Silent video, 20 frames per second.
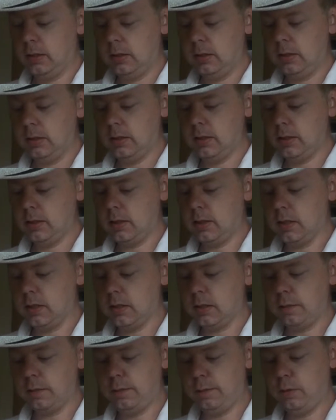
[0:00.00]
This is a
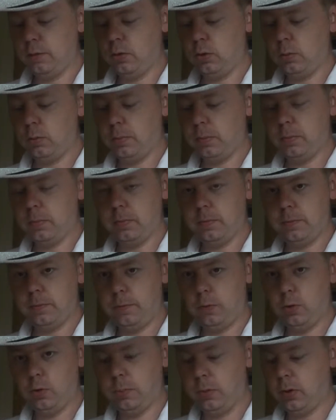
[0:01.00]

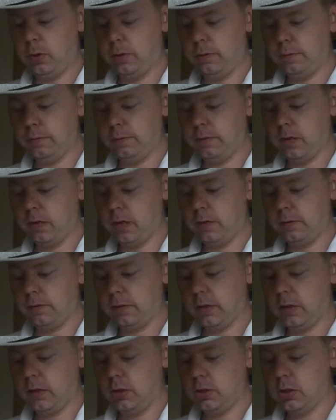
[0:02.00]
4.5
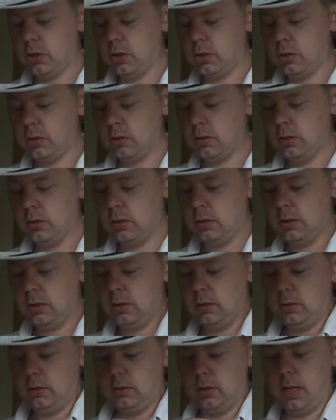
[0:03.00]
inch
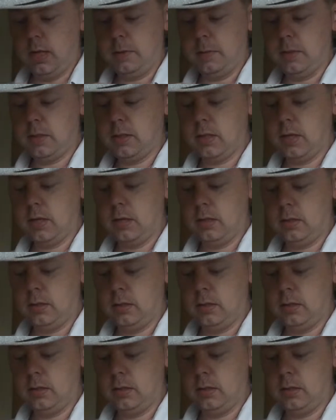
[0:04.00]
diameter